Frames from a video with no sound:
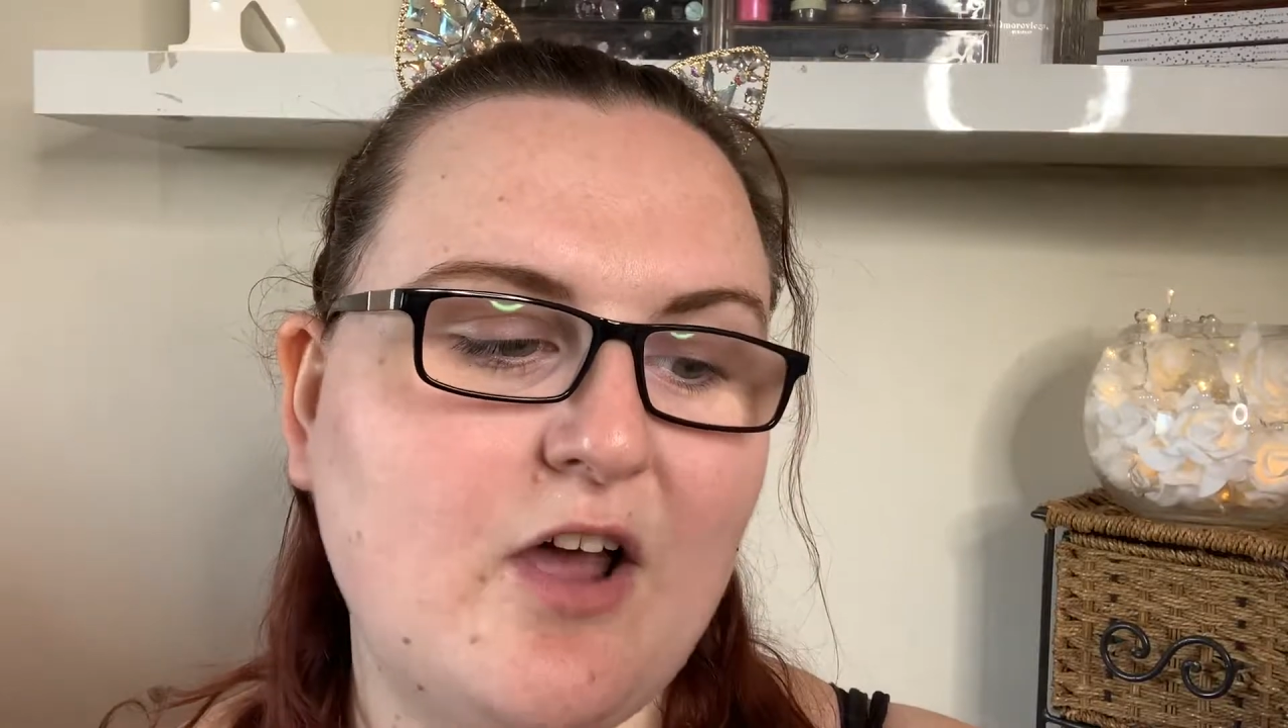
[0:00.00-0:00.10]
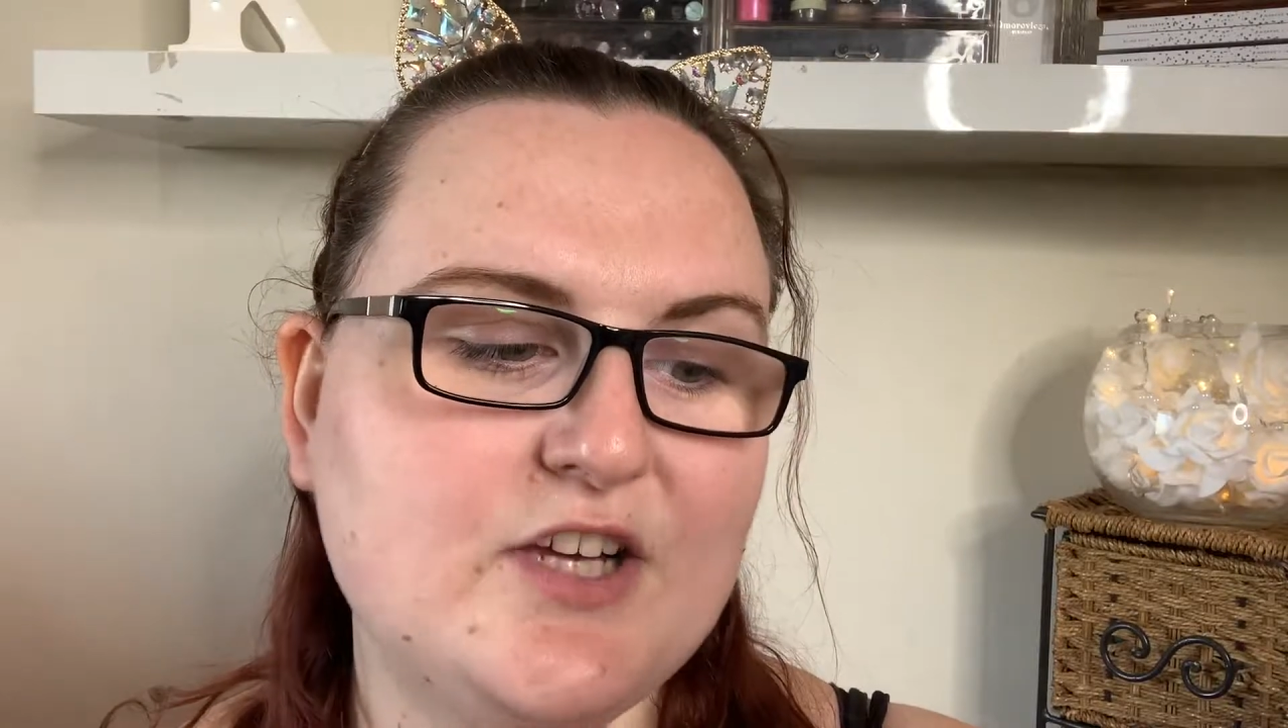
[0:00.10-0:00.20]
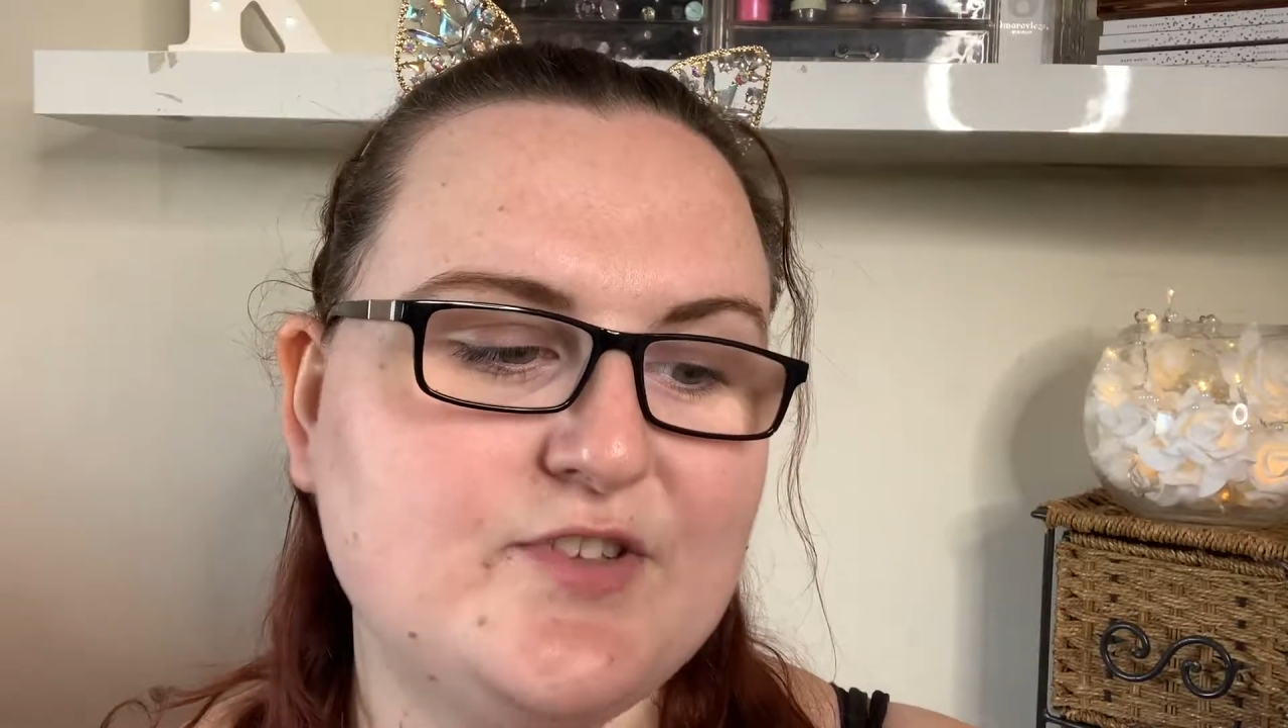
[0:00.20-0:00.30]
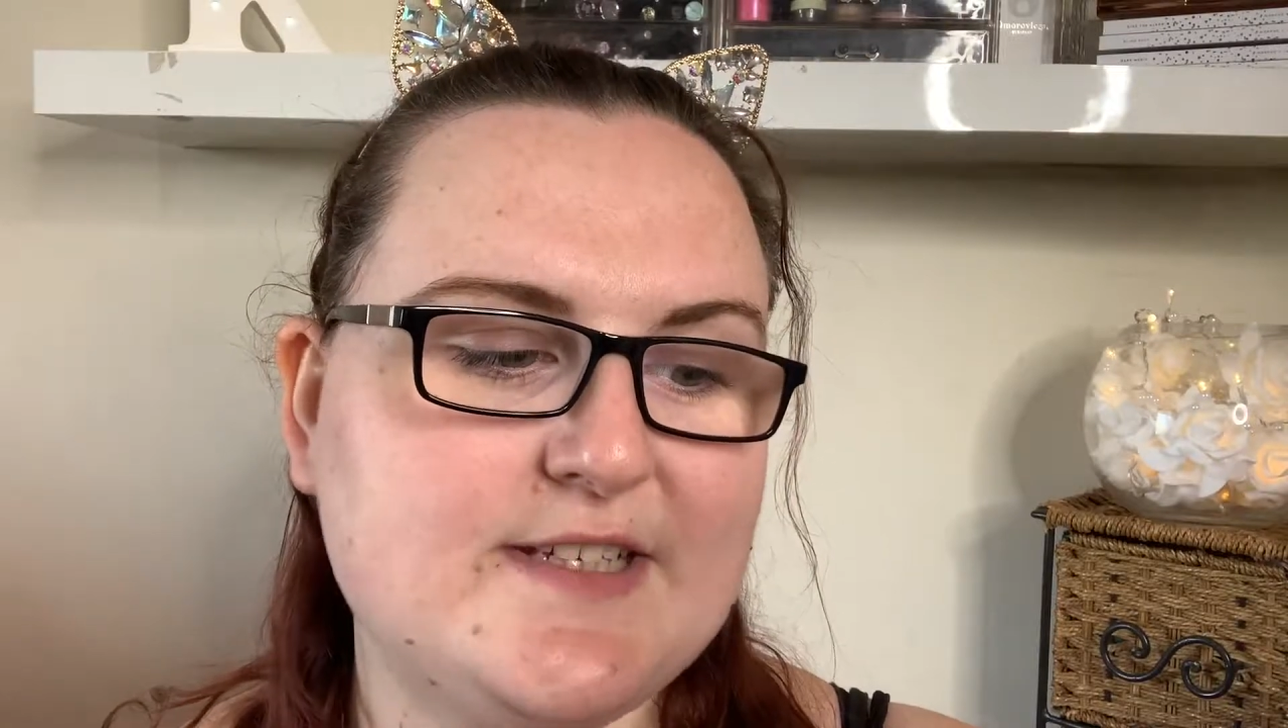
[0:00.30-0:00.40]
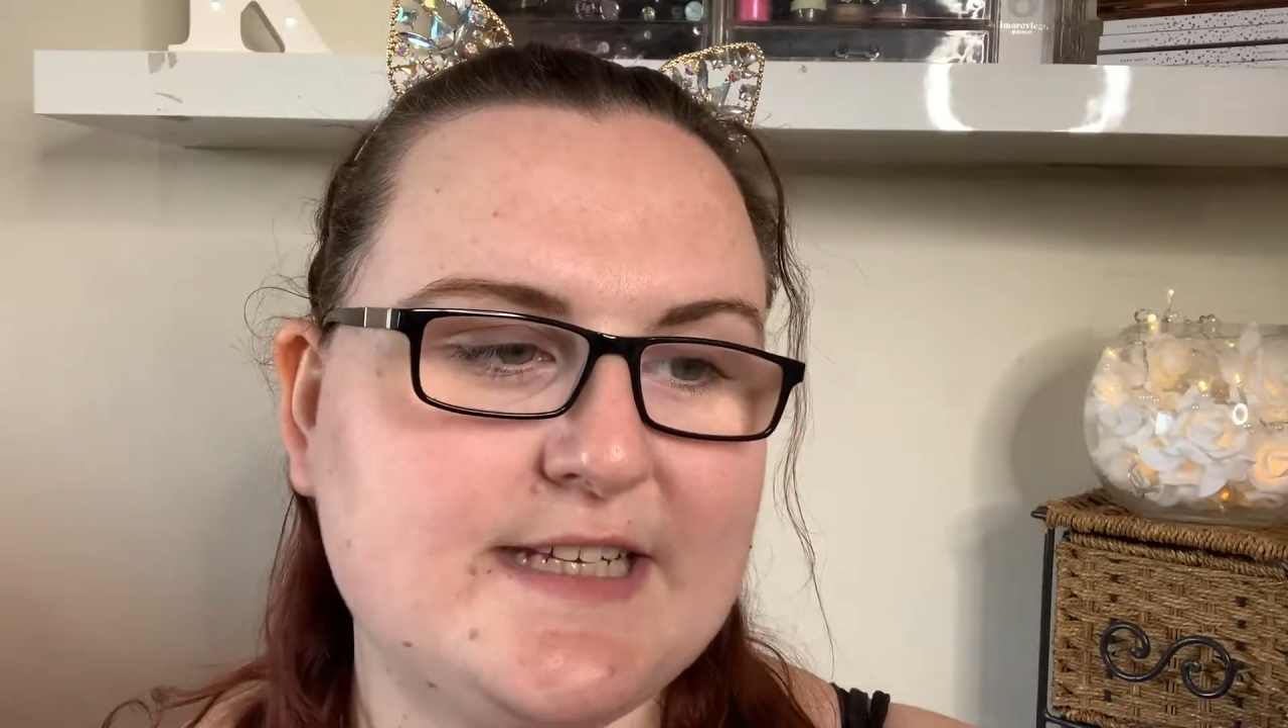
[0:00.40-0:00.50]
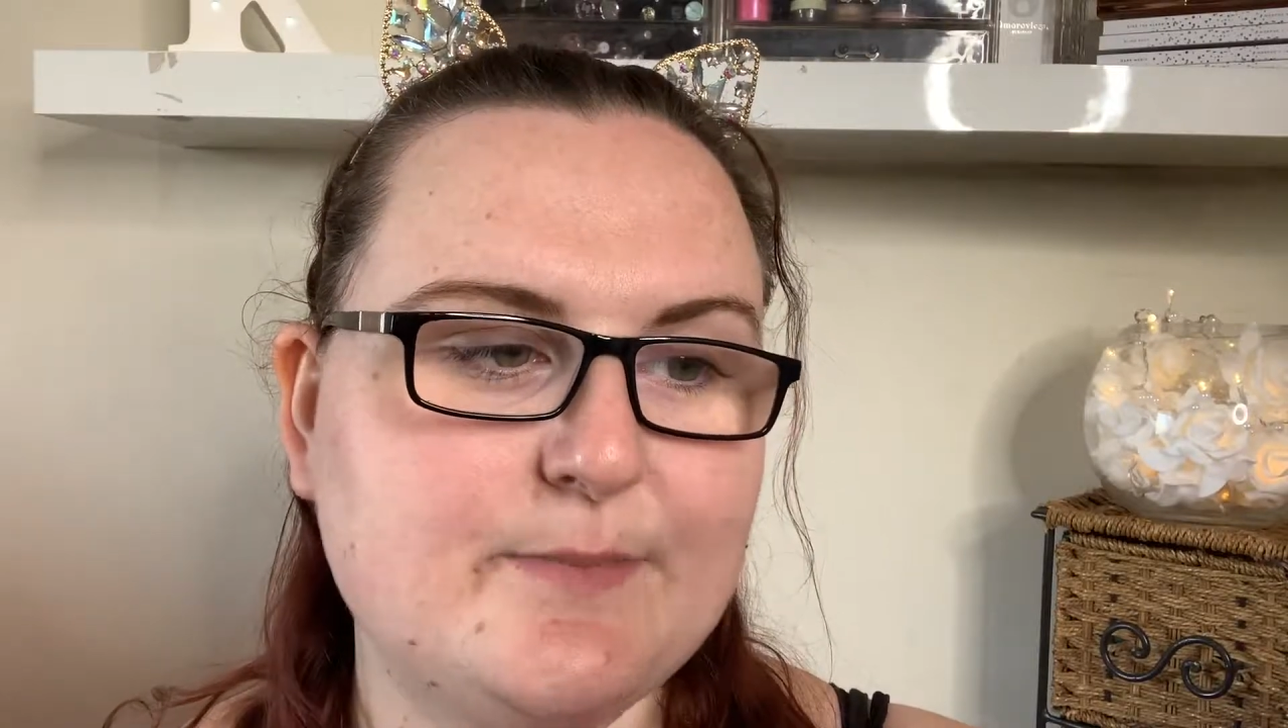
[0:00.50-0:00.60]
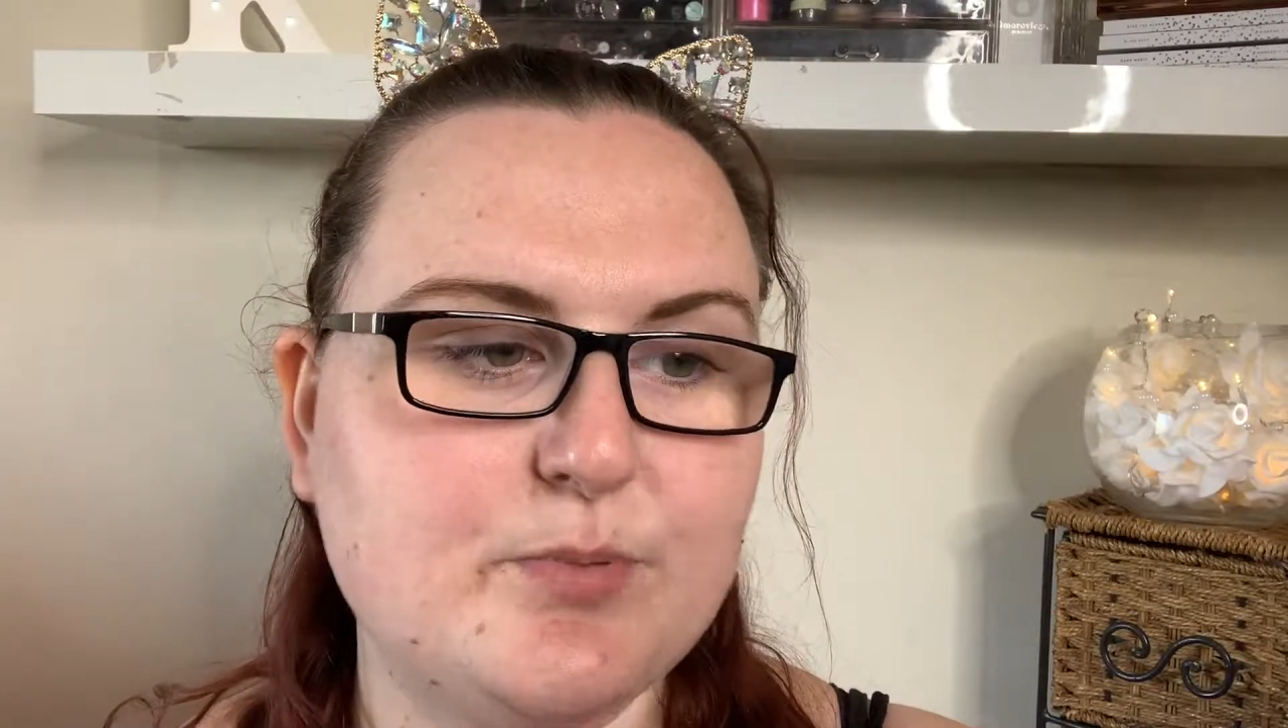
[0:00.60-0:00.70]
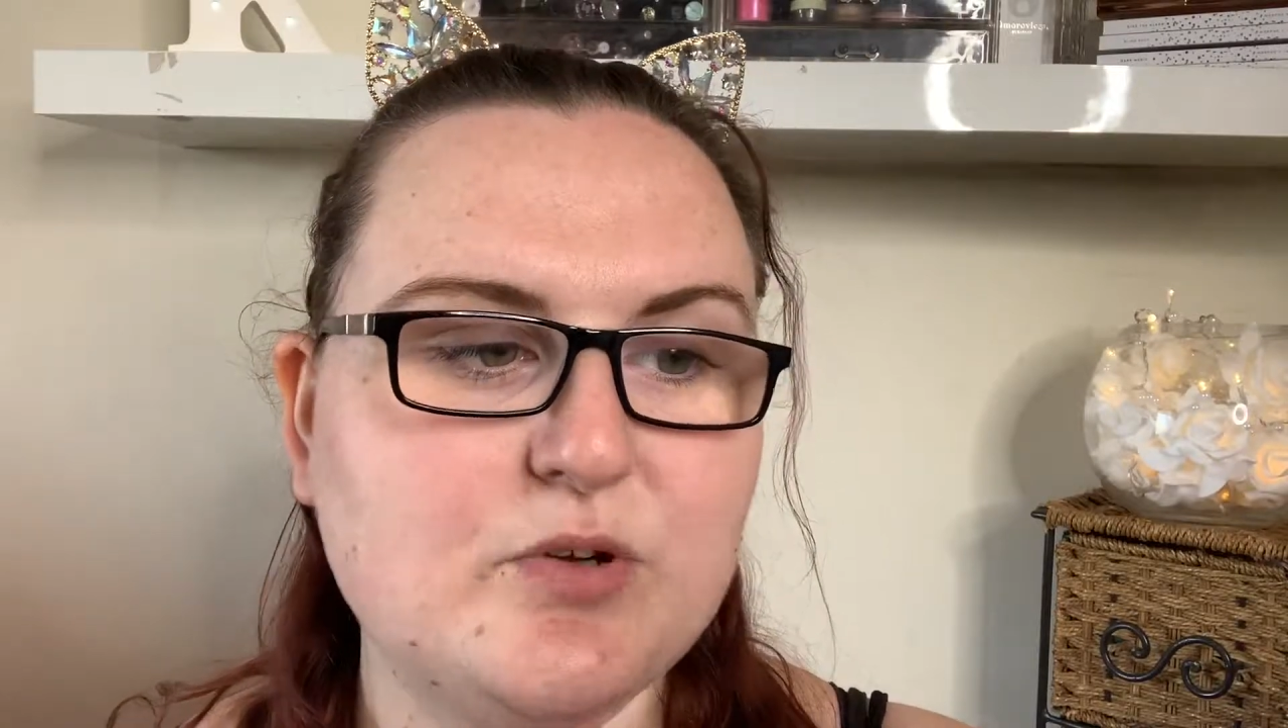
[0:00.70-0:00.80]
Hydrating